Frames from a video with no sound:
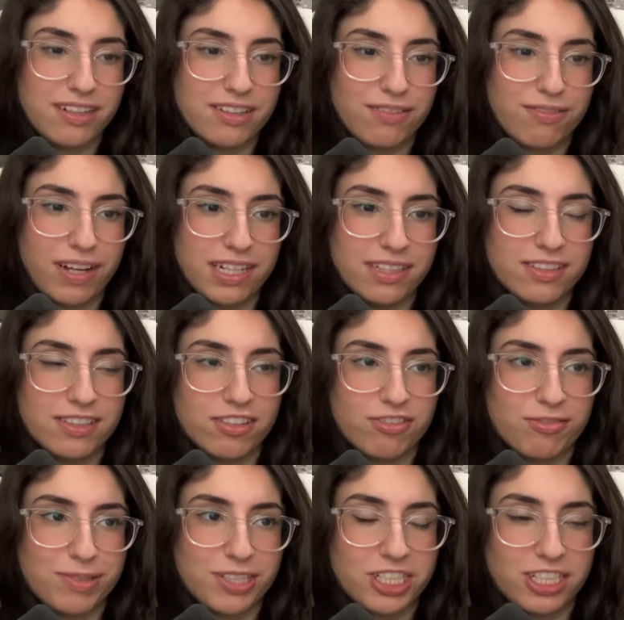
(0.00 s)

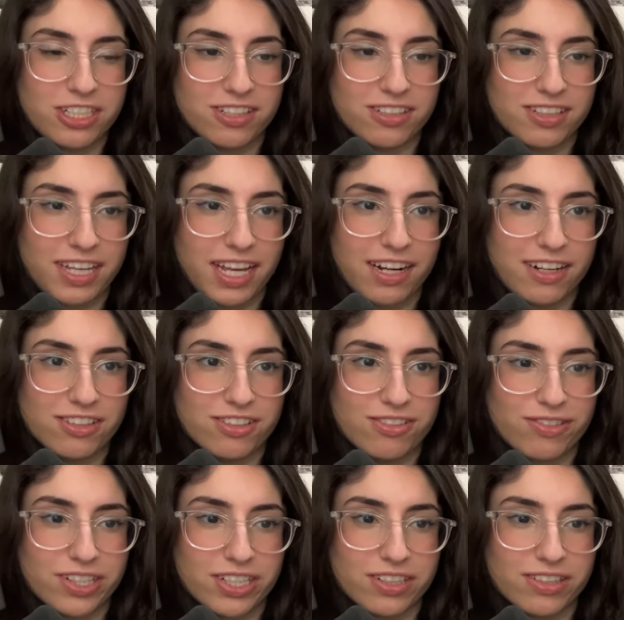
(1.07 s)
defensive, but she just cares
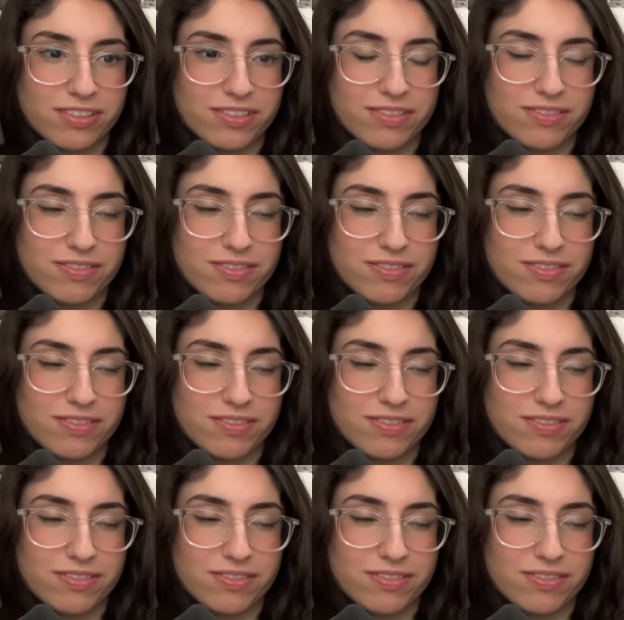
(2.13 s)
for you.